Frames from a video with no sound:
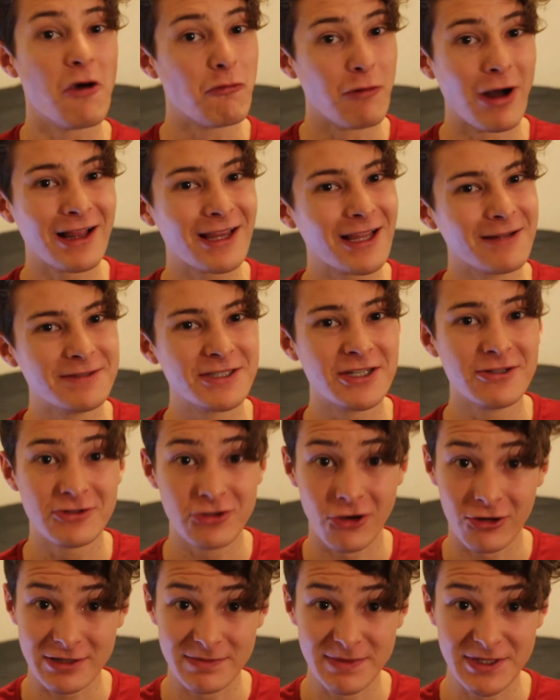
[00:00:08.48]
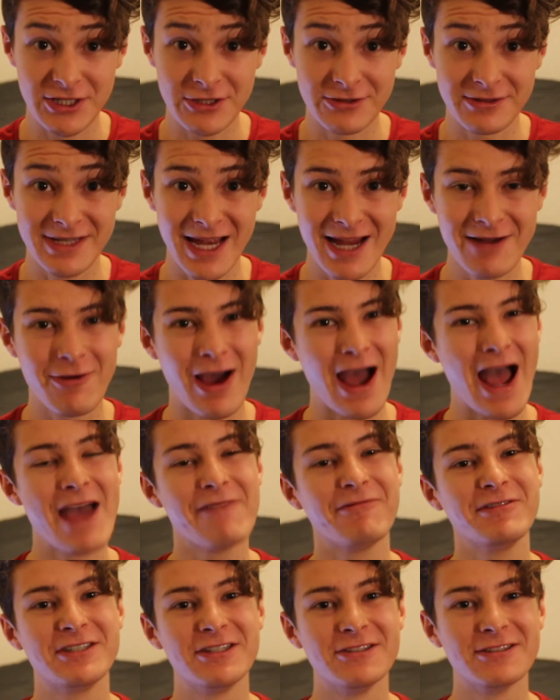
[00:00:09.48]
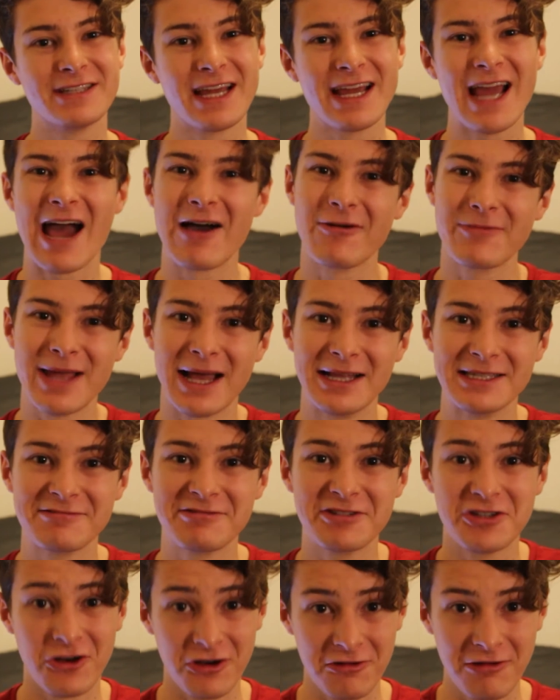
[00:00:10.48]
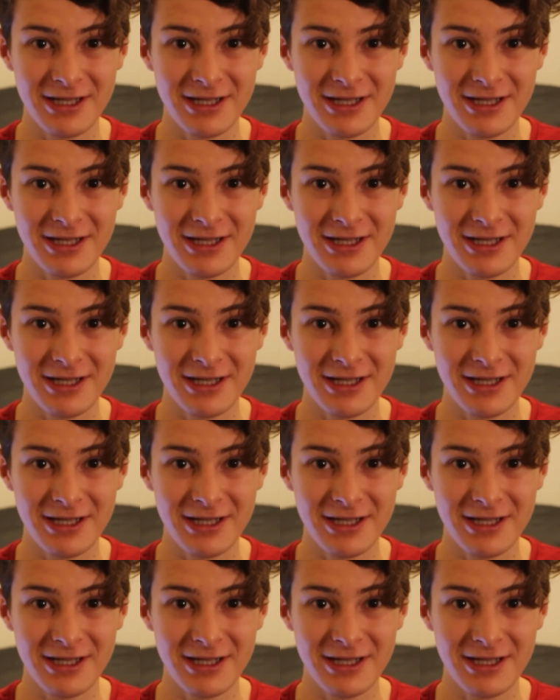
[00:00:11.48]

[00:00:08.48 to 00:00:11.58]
Welcome to Talk to Me Tuesday, where every Tuesday I'll be answering your